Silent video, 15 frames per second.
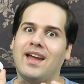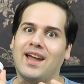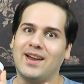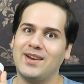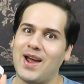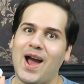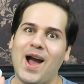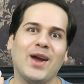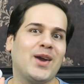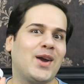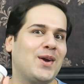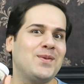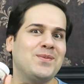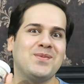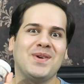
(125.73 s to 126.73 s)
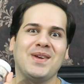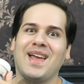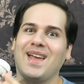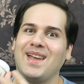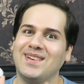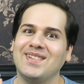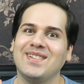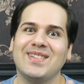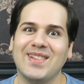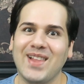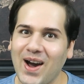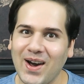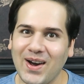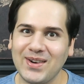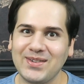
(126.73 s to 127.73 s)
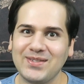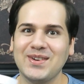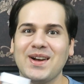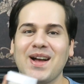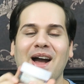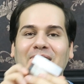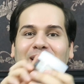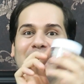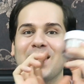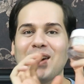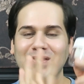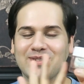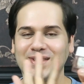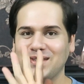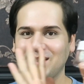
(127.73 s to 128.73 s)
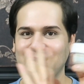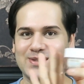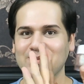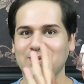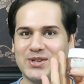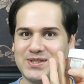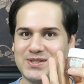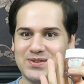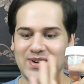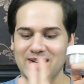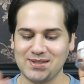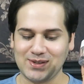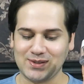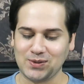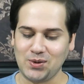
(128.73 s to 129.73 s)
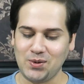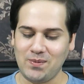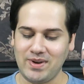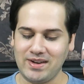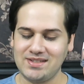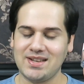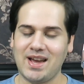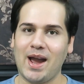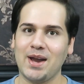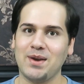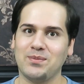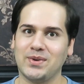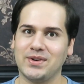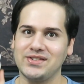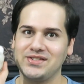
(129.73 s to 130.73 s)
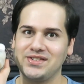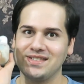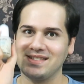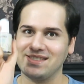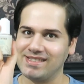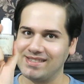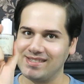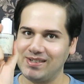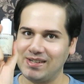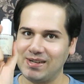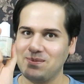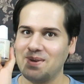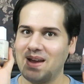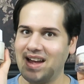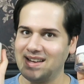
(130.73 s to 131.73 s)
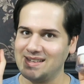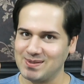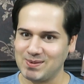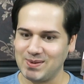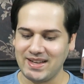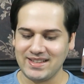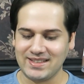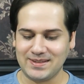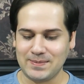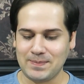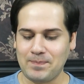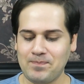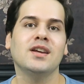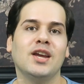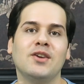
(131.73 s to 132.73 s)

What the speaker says: And I am in love. I loved this moisturizer so much, I purchased the serum as well.